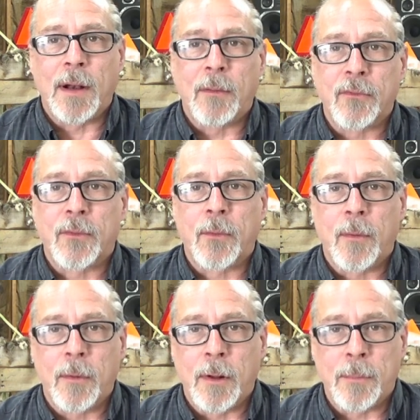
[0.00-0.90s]
when I was
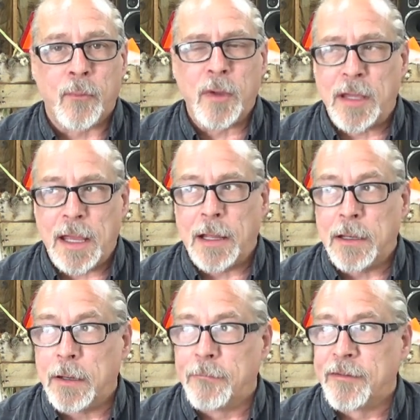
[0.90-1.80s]
growing up. We
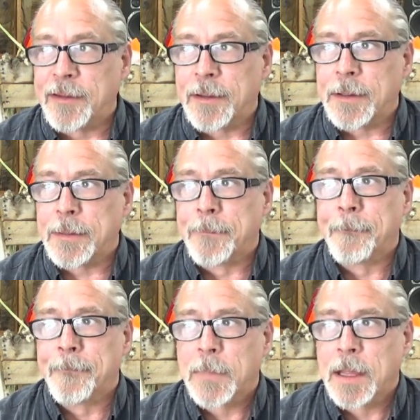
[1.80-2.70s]
canned everything.
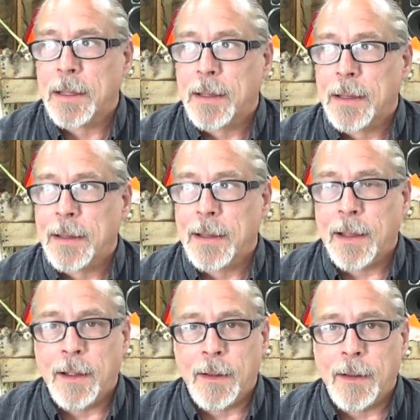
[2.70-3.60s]

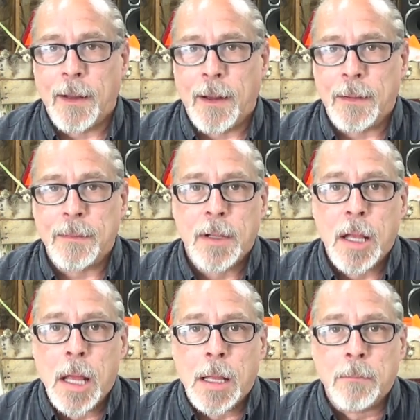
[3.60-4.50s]
And uh,
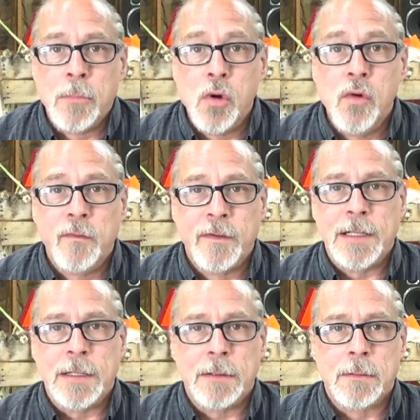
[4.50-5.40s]

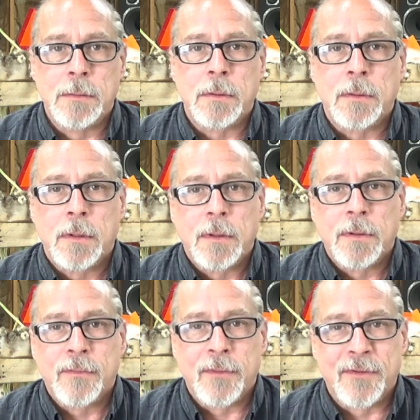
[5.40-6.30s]
moving
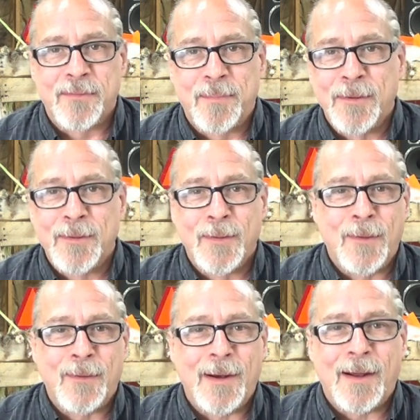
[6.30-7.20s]
the
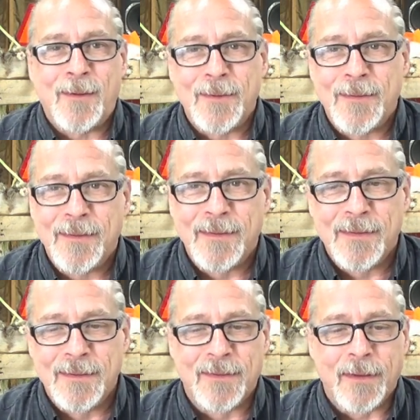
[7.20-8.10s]
sprinkler around
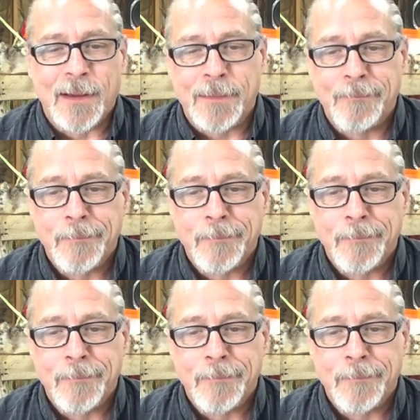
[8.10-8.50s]
is like,